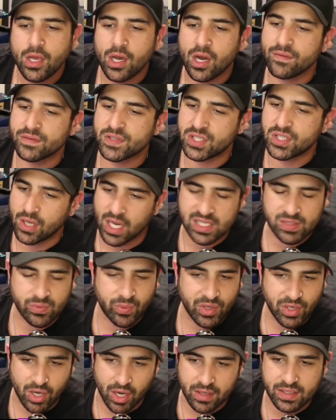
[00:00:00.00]
obviously, guys,
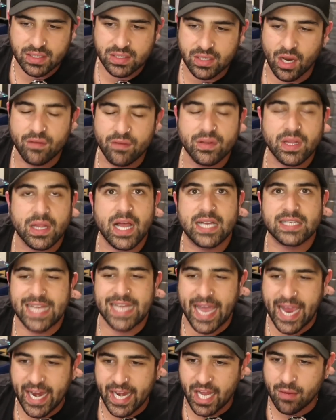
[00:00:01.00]
we know this over the last
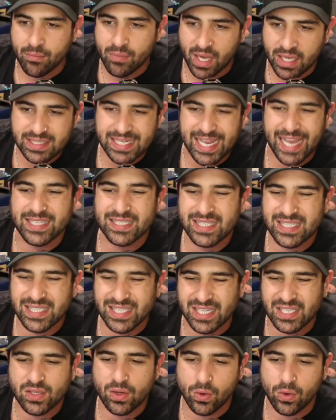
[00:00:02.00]
18 months and
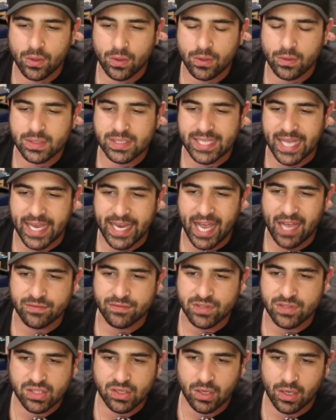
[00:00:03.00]
six court orders, they have
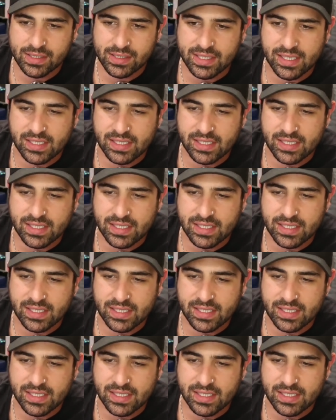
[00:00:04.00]
just got